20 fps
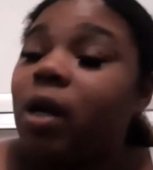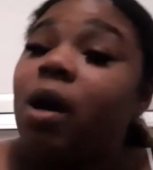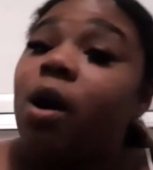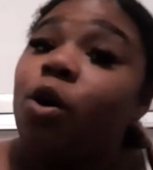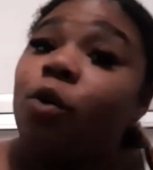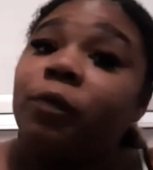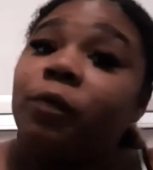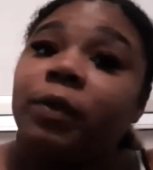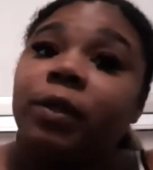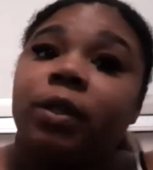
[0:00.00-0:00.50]

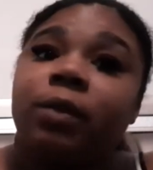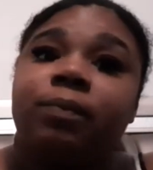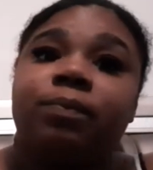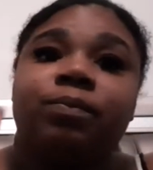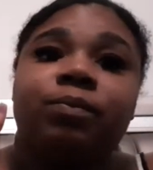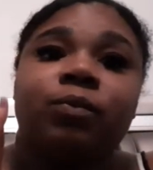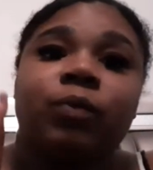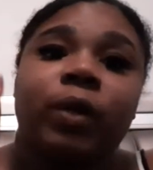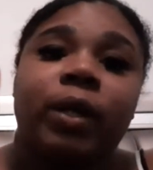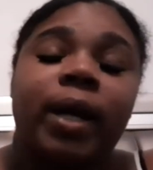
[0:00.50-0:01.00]
hopefully
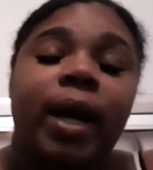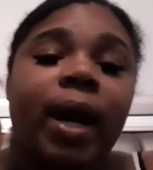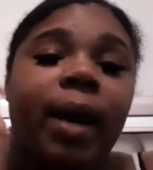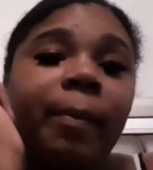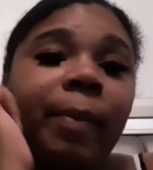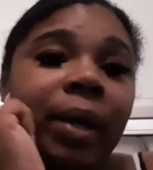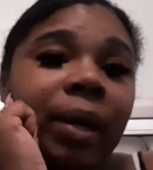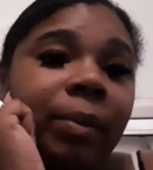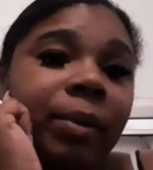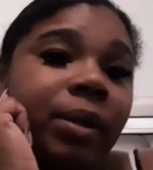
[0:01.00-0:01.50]
we got
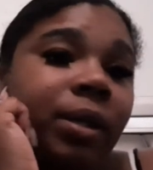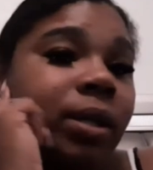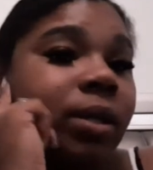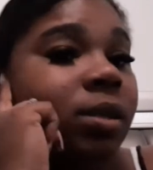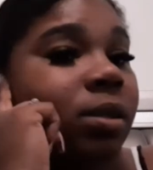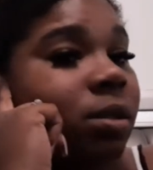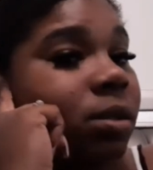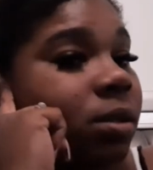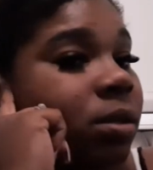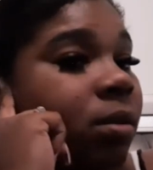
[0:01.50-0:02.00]
baby
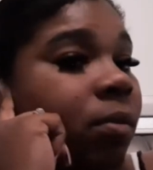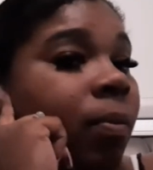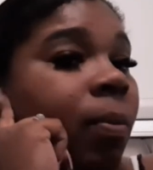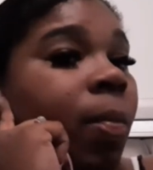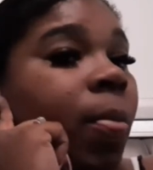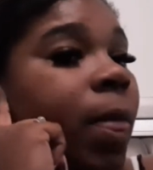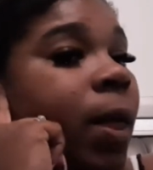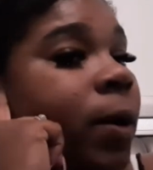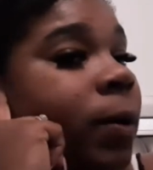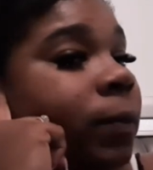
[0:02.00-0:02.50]
dust.
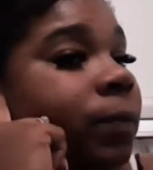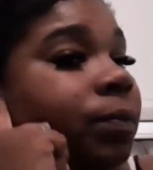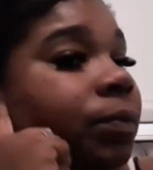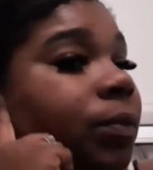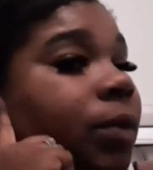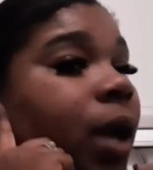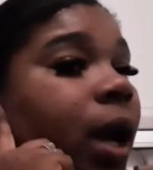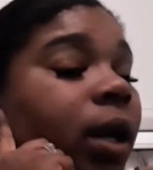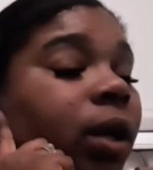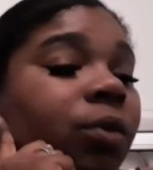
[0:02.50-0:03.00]

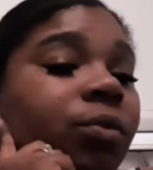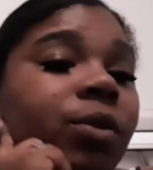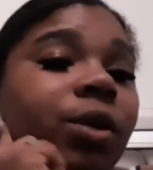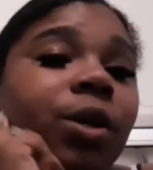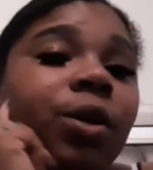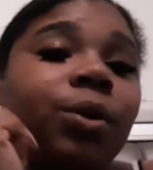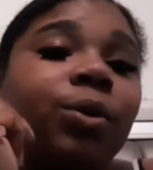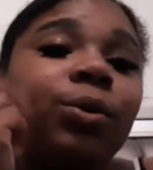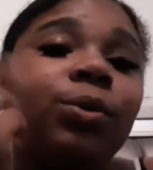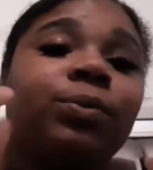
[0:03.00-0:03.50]
I don't
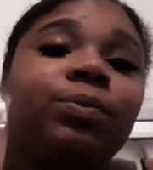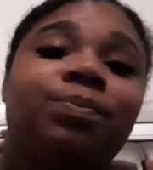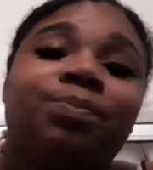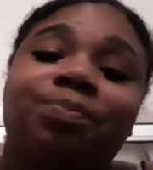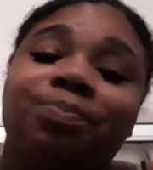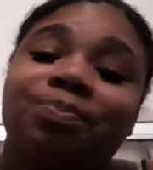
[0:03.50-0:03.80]
know.